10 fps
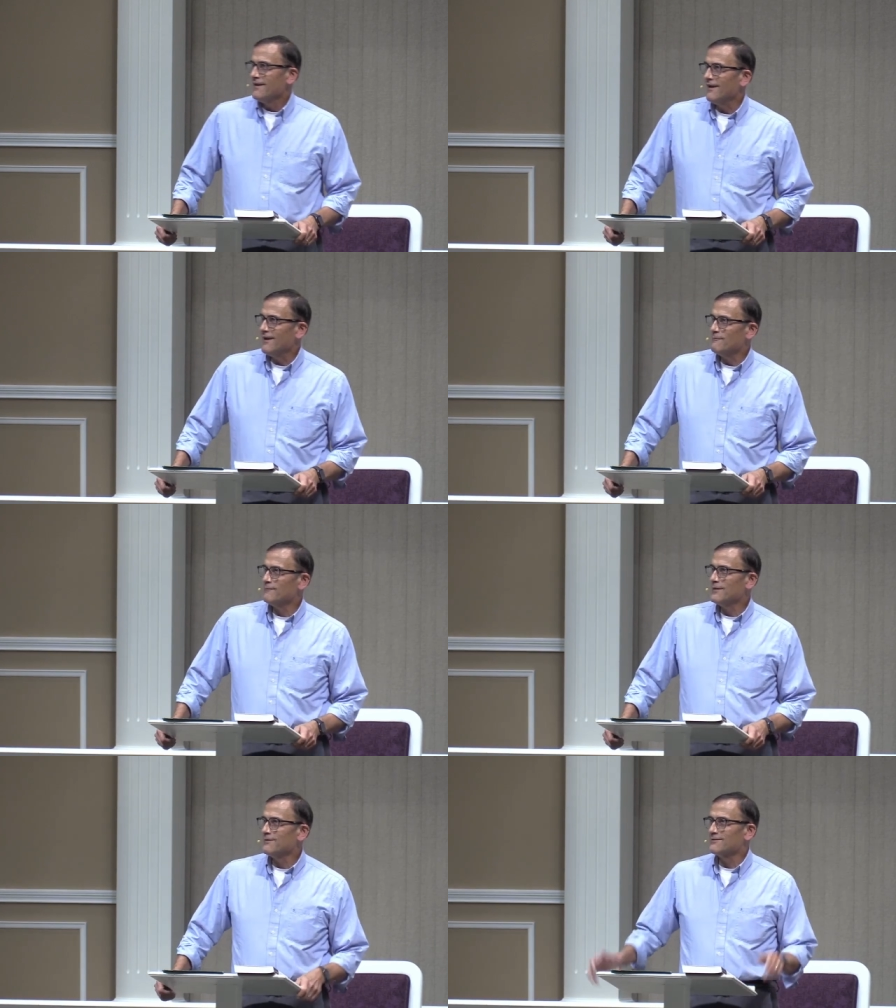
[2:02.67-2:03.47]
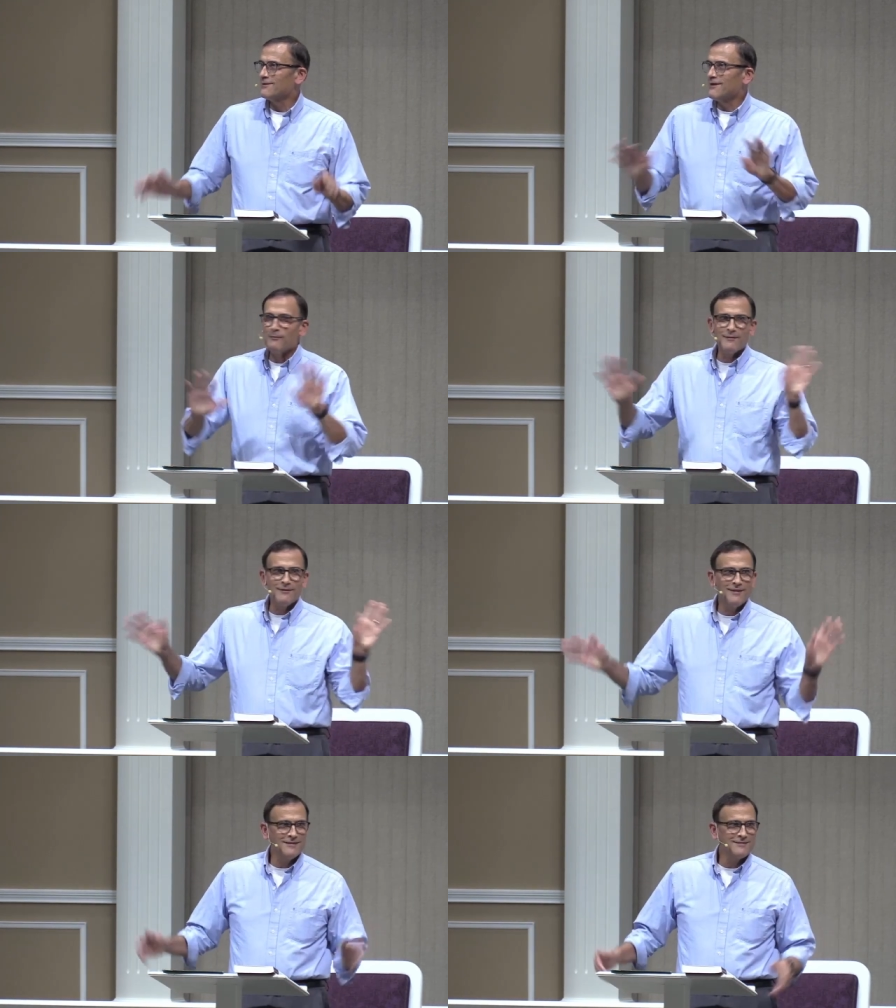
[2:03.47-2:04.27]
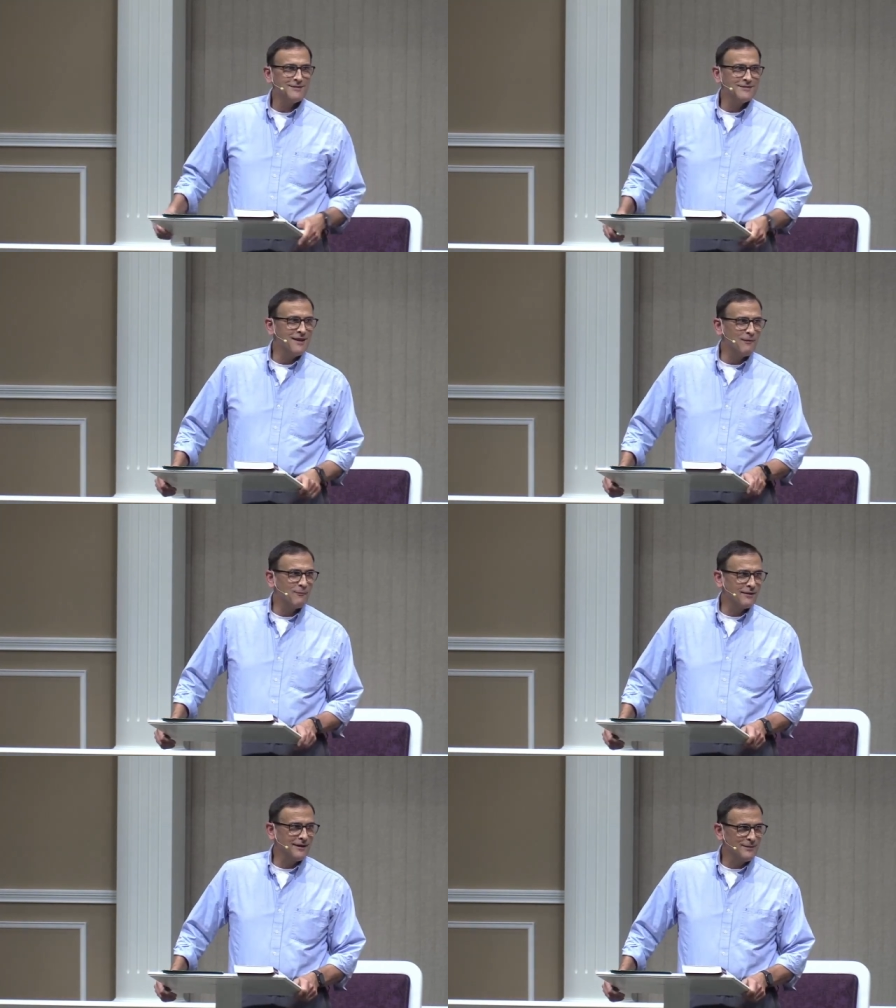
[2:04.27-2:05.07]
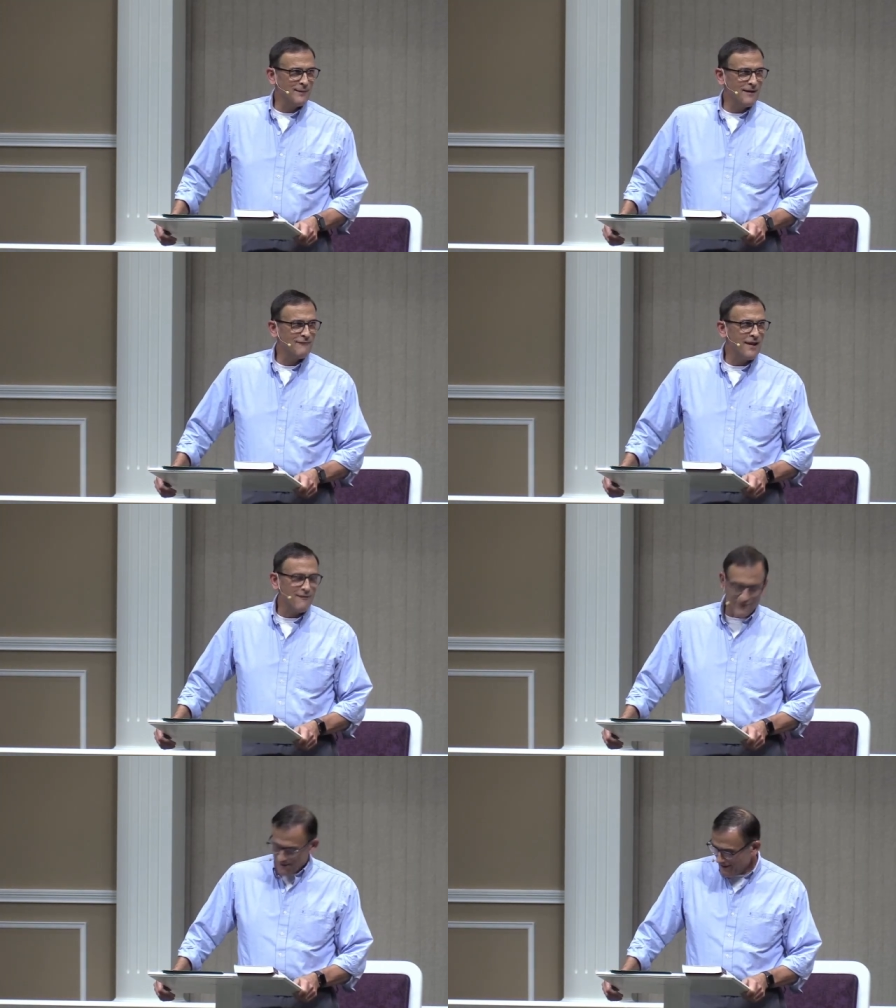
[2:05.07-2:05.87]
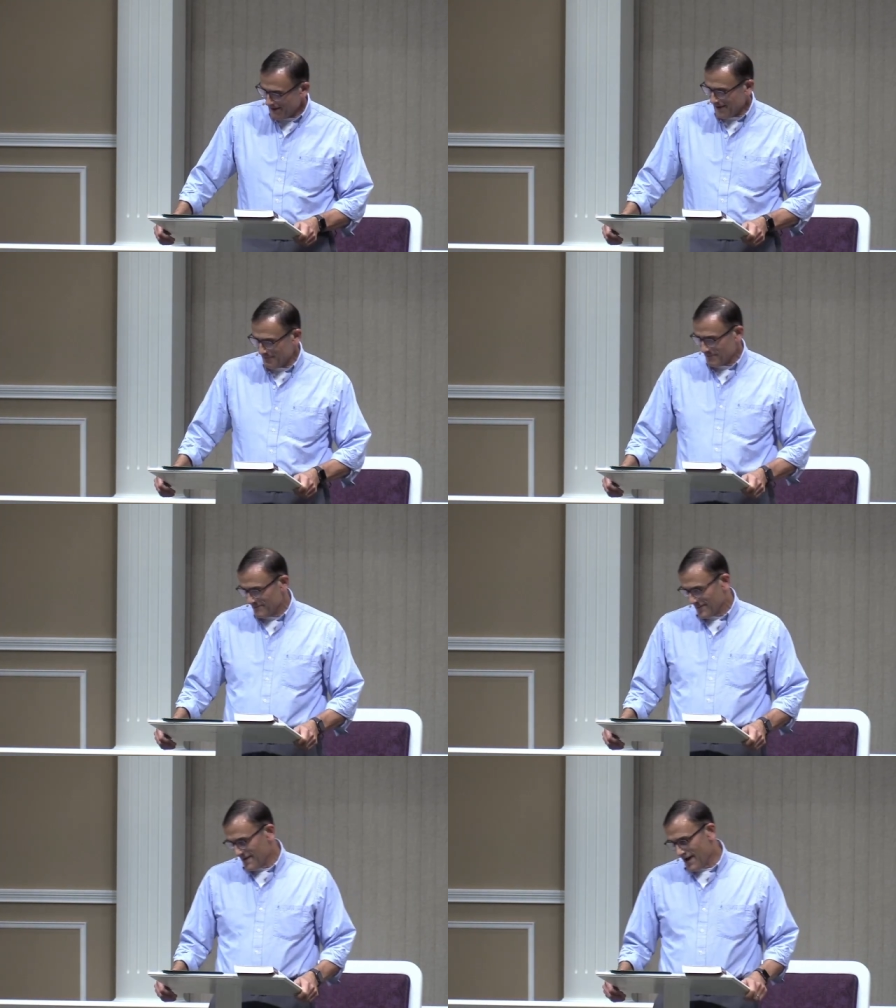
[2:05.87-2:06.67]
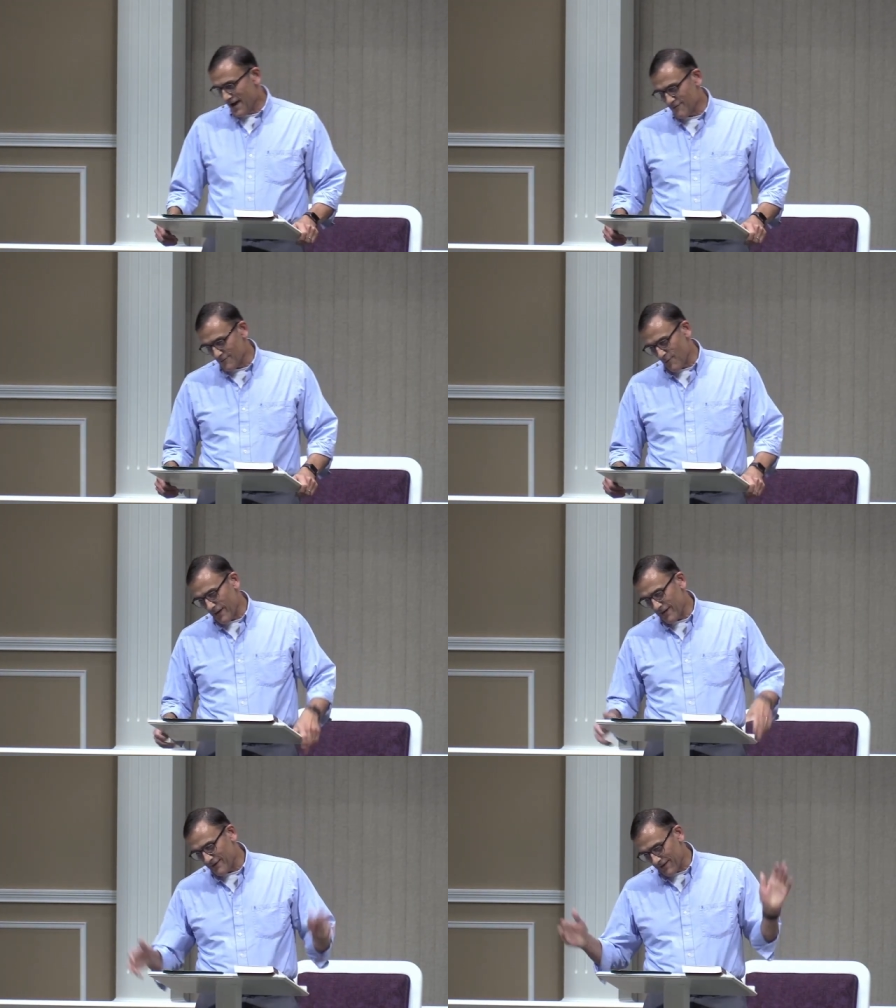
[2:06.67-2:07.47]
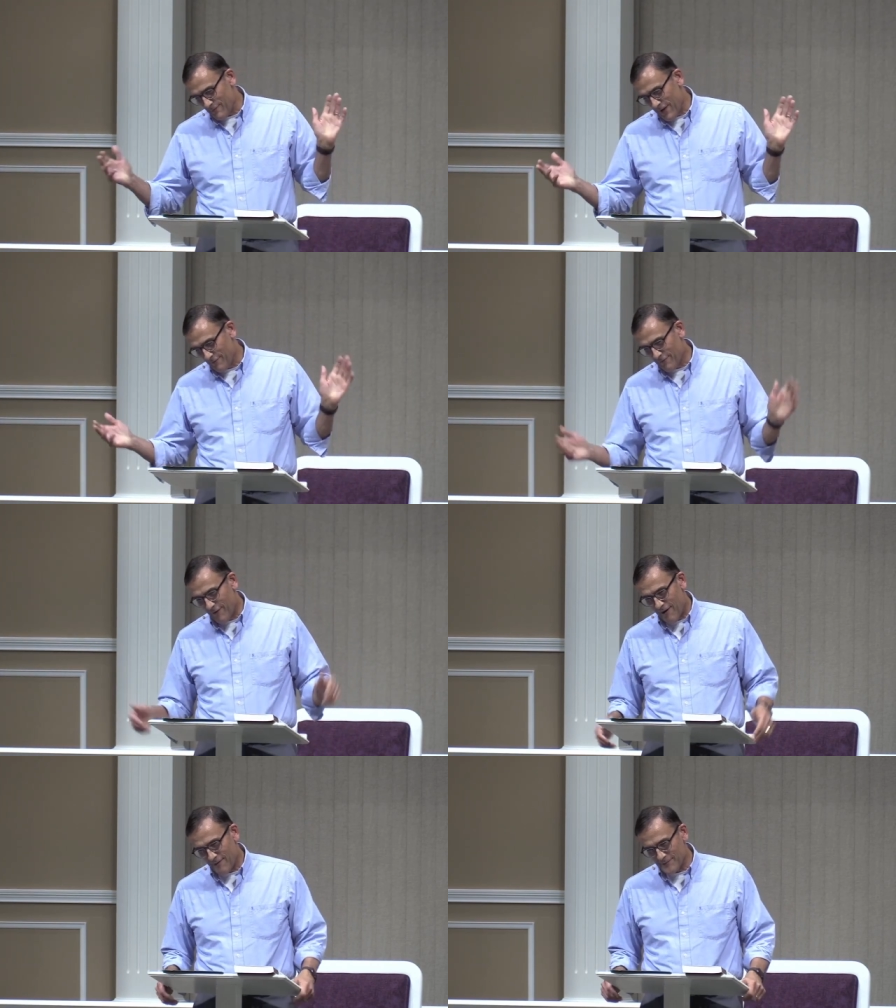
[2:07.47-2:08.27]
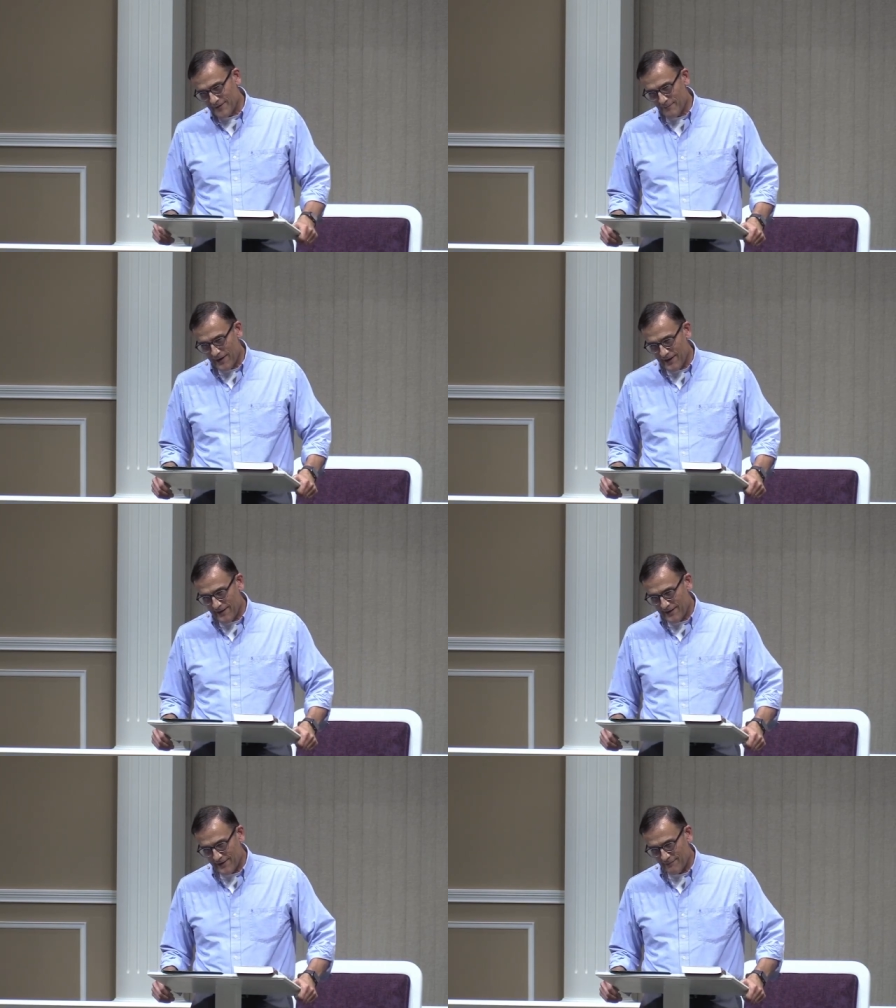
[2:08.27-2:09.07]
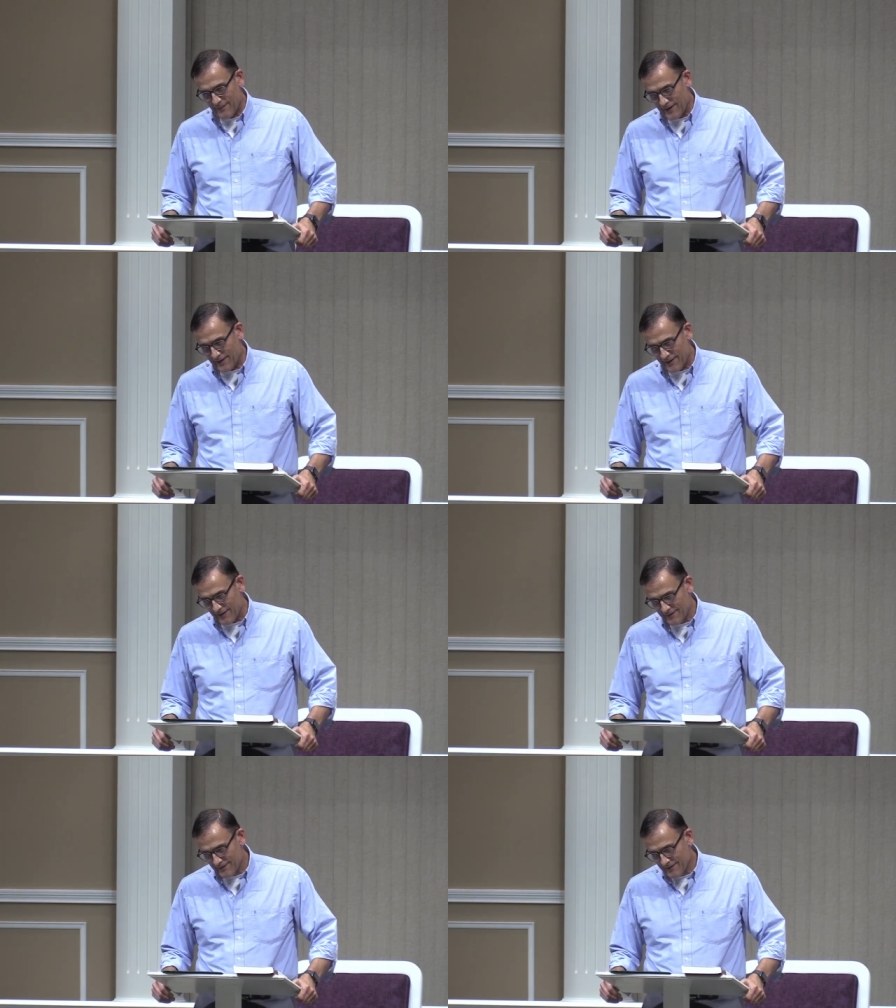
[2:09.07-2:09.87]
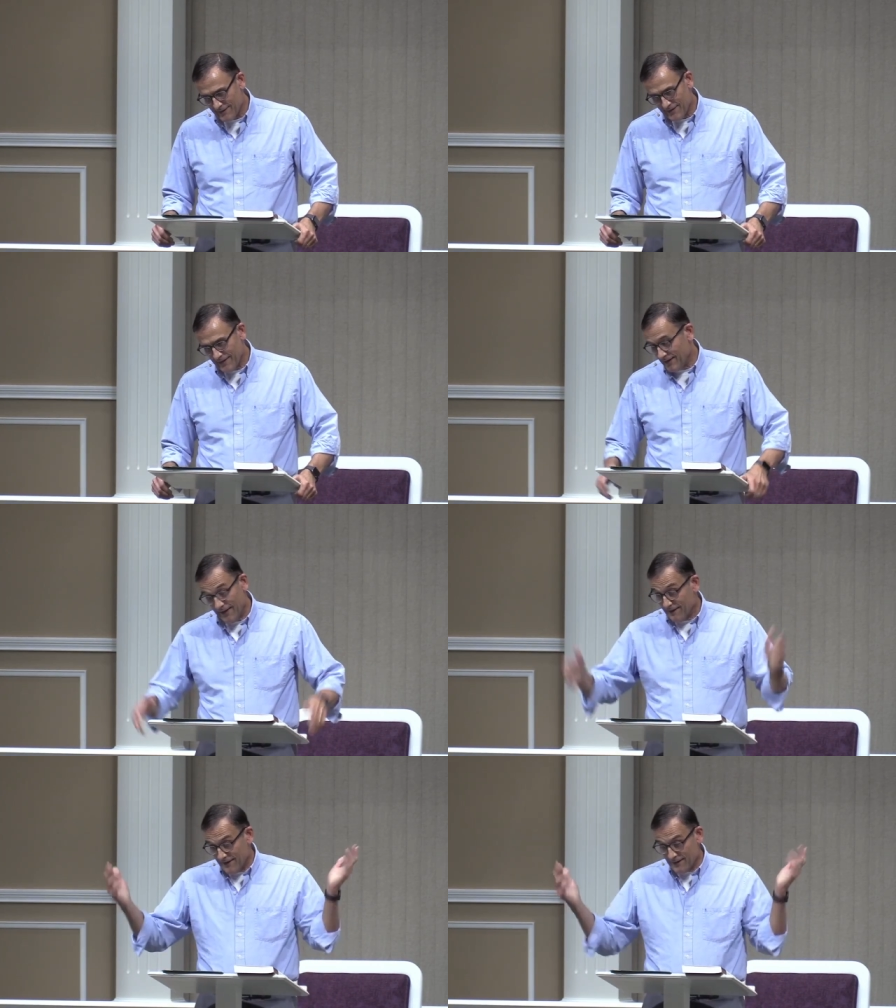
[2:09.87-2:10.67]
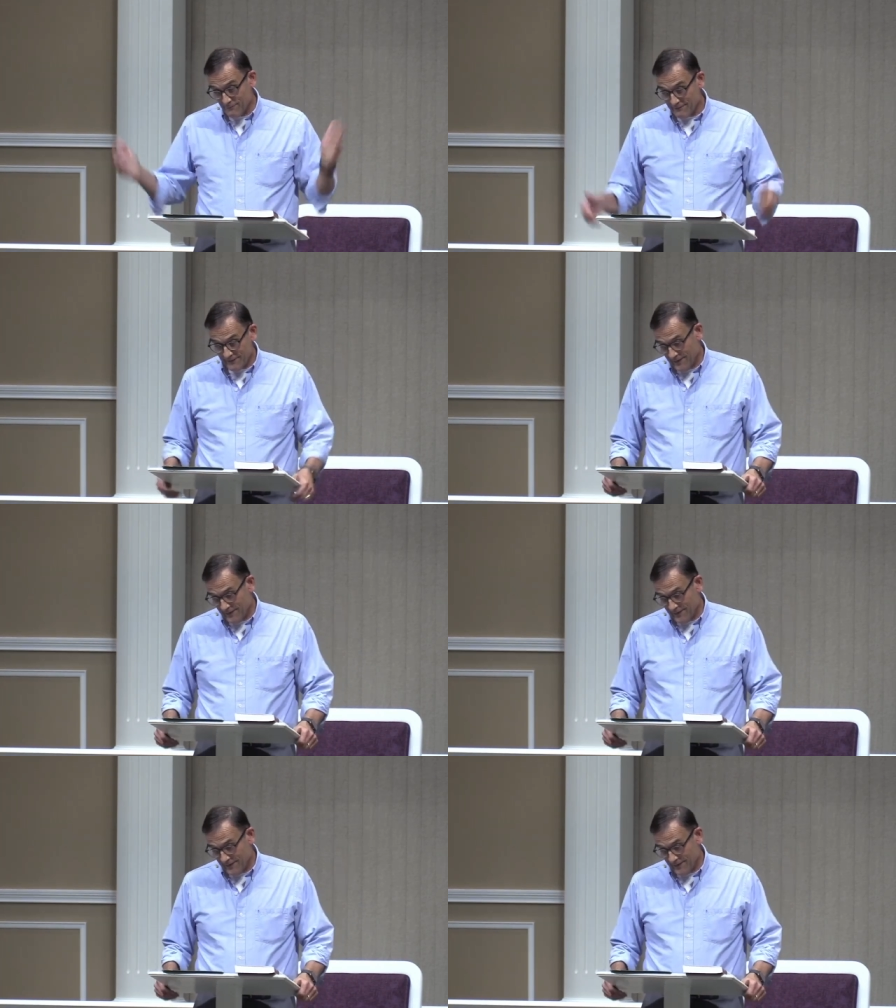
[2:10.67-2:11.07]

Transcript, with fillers: um, but there's a couple of things just not working in my favor. Um, I don't know anything about farms, and my and my uh, yeah, I'm